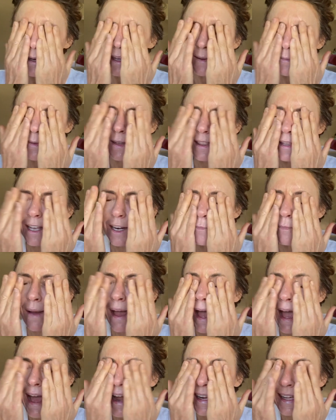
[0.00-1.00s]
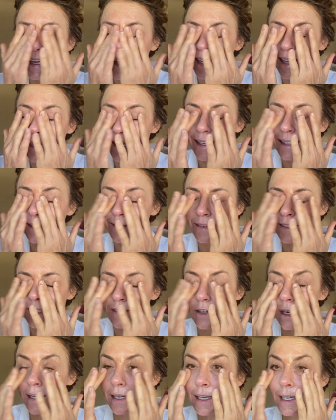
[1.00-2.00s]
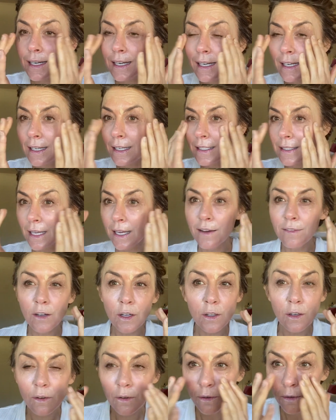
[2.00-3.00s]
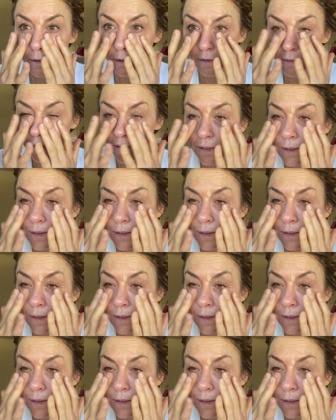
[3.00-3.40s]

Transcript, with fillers: And with a lot of padding, try to get it because I have a lot of